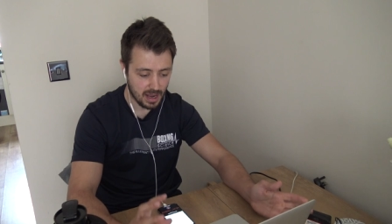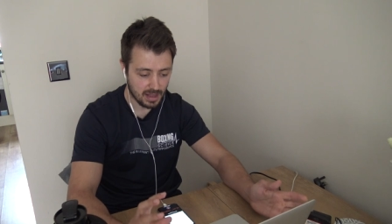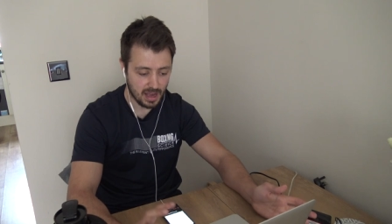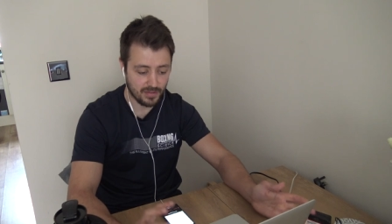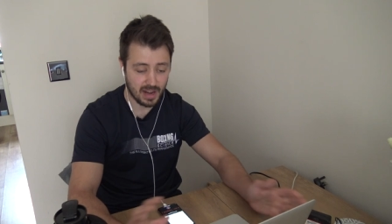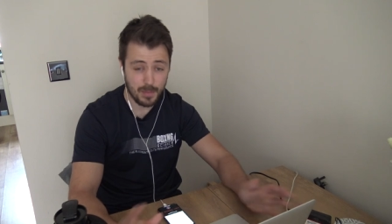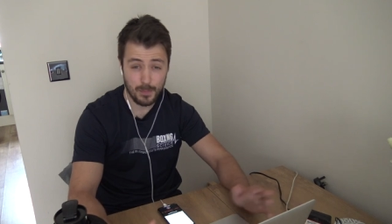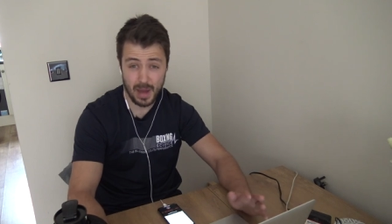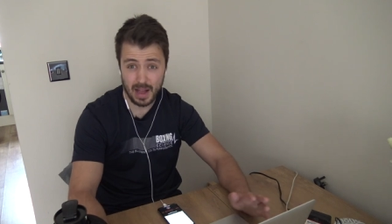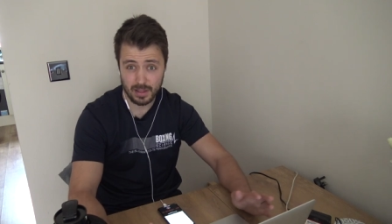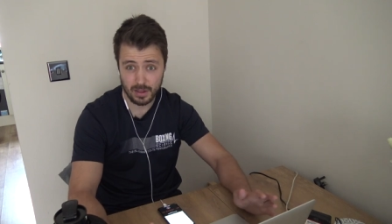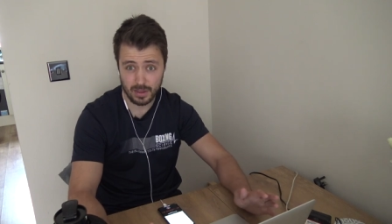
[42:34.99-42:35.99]
to have an
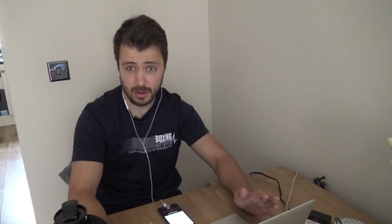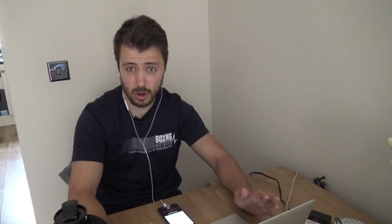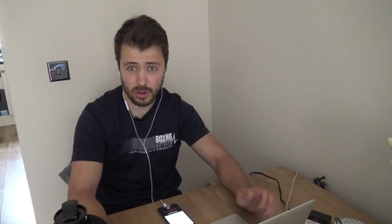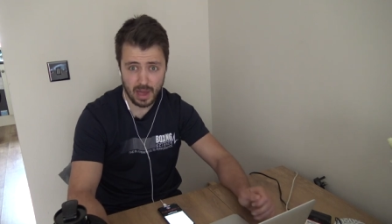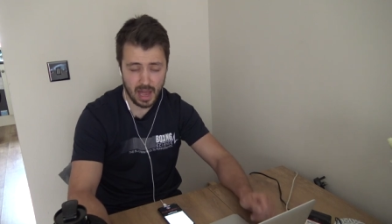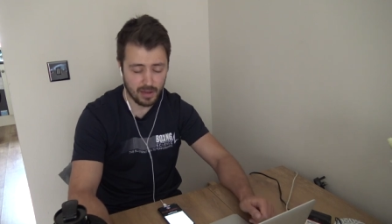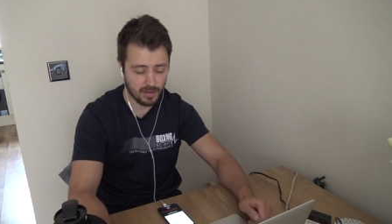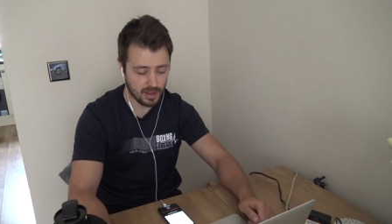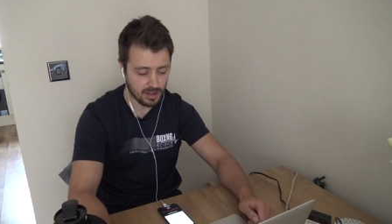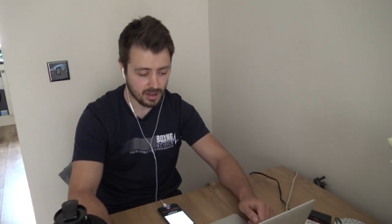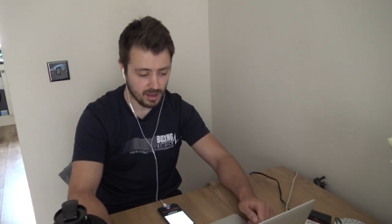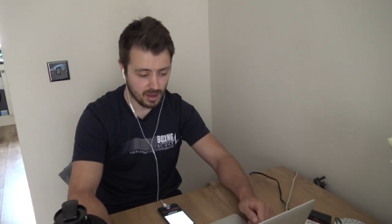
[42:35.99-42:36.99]
impact on the other
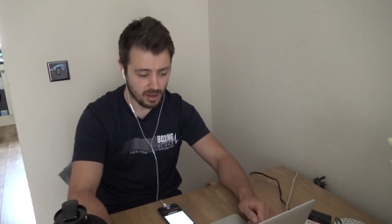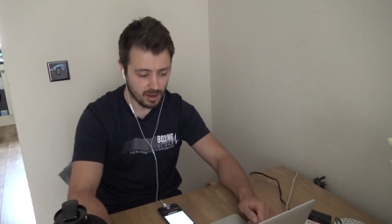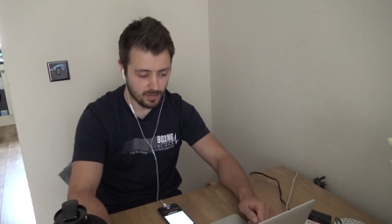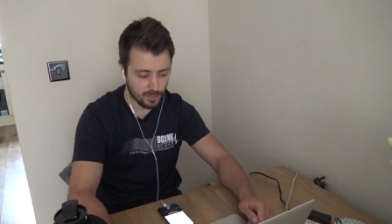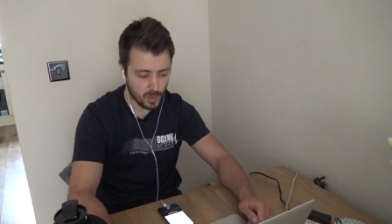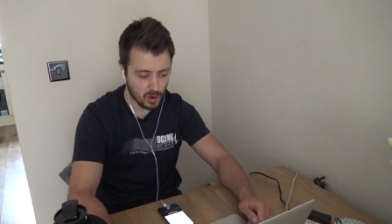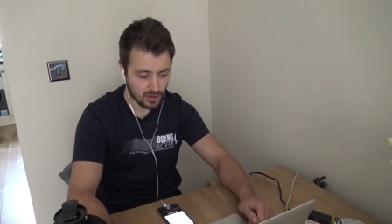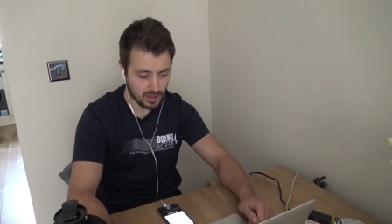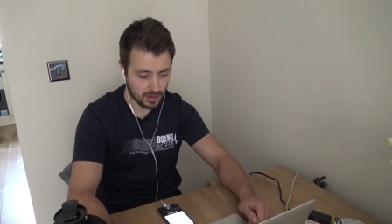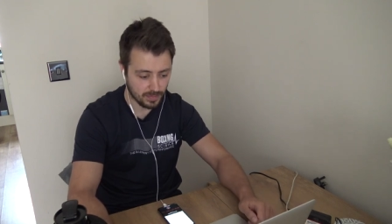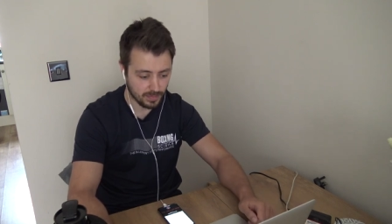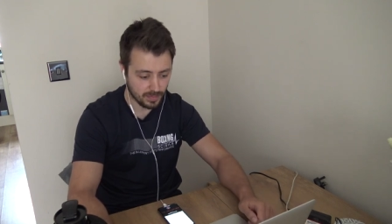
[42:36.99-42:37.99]
areas of boxing.